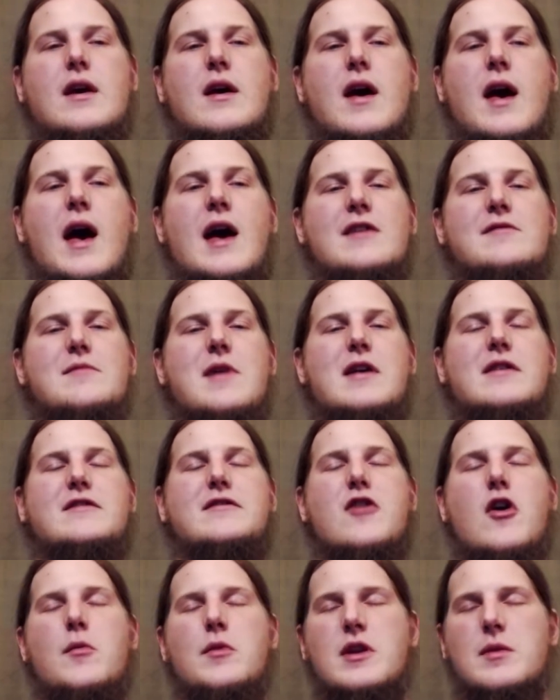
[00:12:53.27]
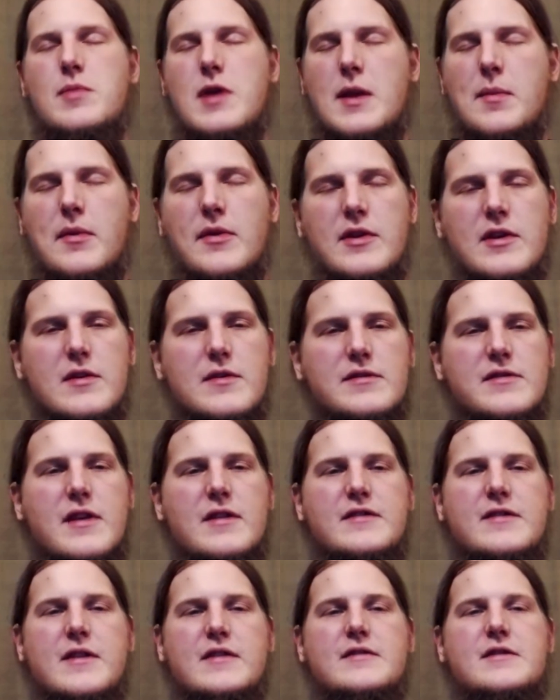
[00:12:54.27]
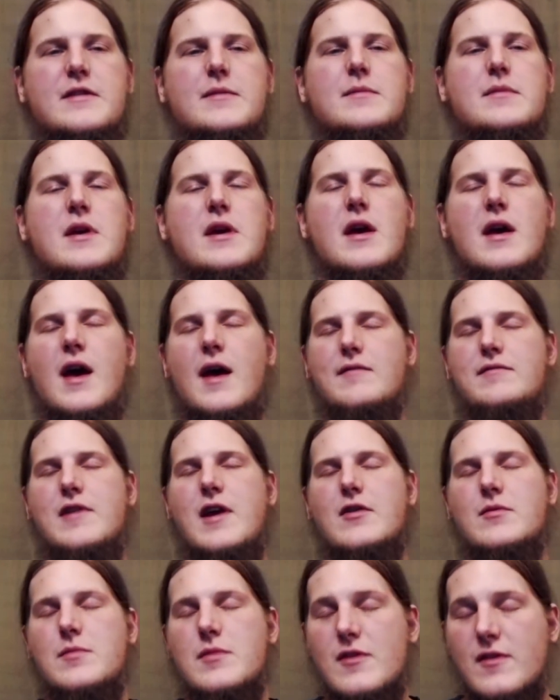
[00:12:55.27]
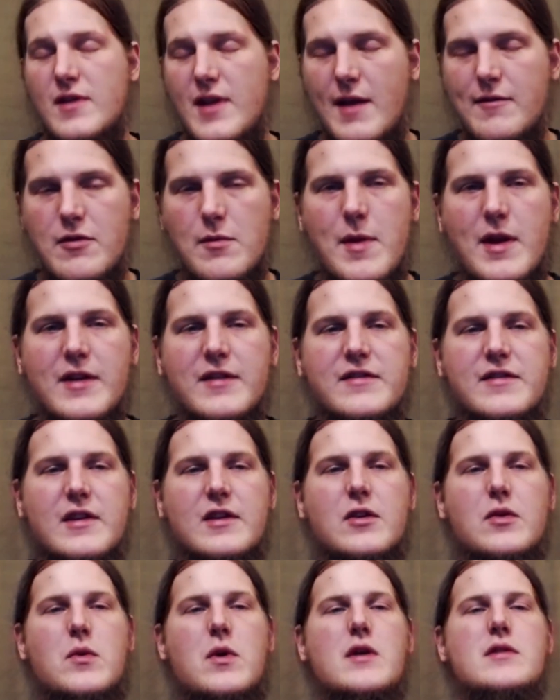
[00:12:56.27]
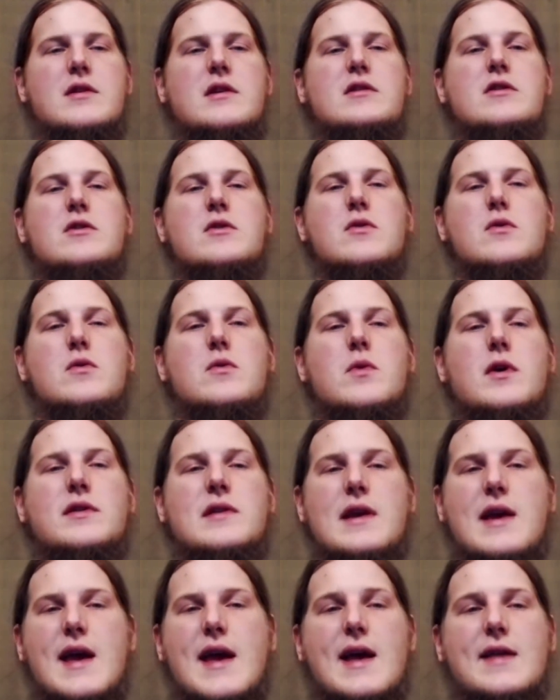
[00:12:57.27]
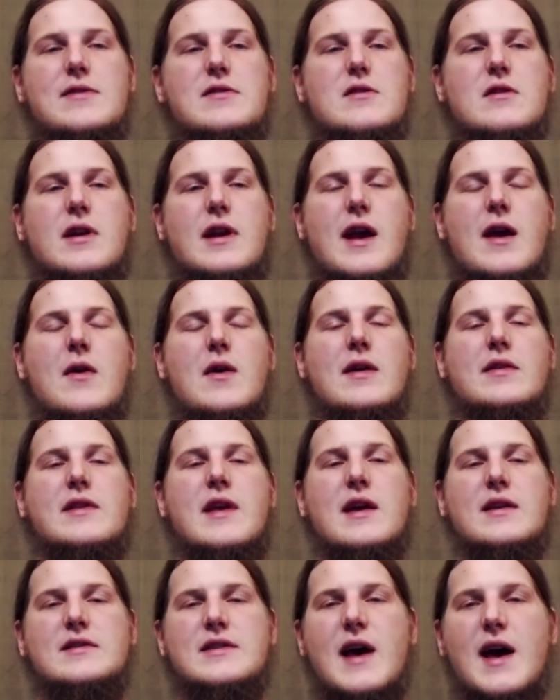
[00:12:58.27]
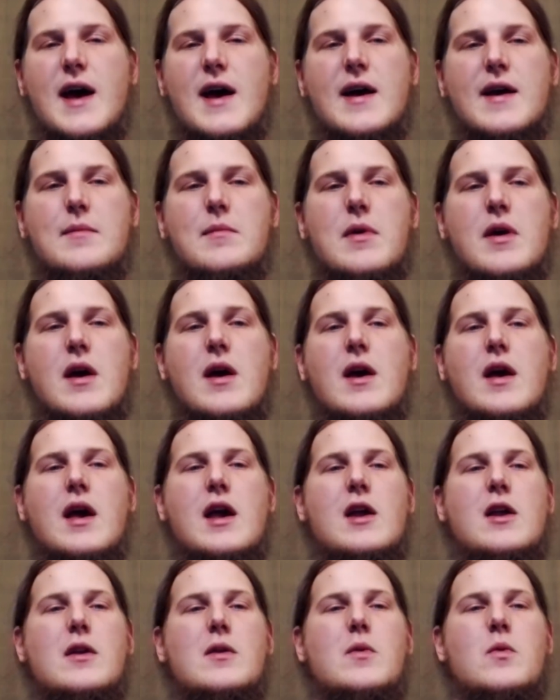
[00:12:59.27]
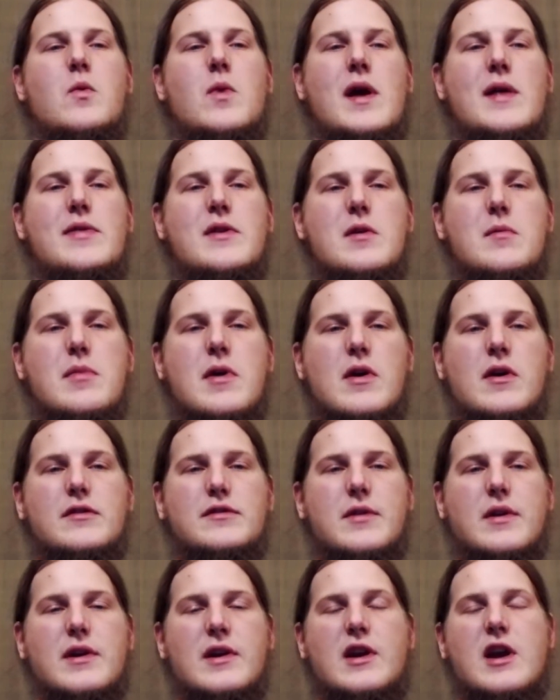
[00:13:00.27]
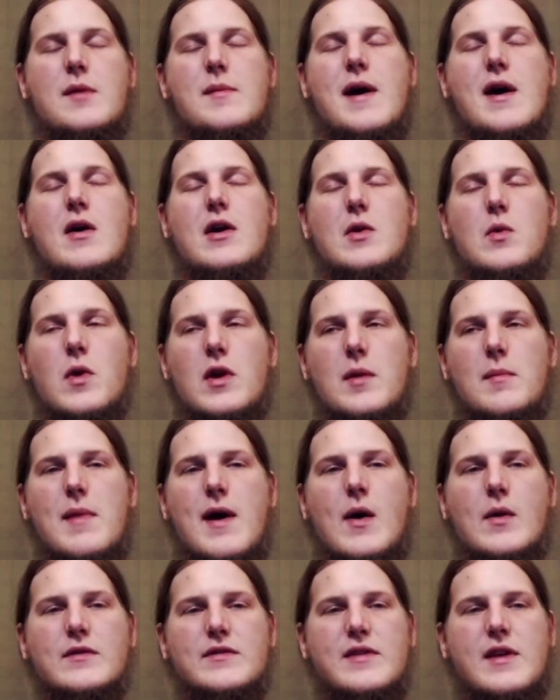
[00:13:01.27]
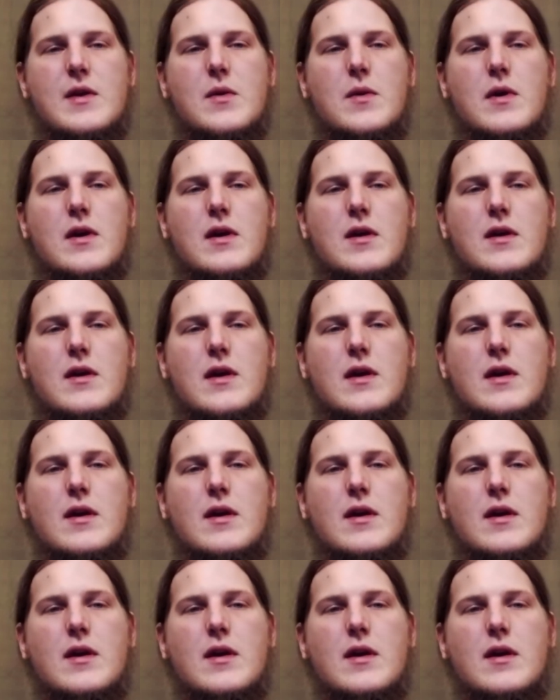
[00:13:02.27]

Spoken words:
I've met so many people that use this system. I've never met a single one that knew what they had in their account at that time and when their bills were going to come out and what amounts they were.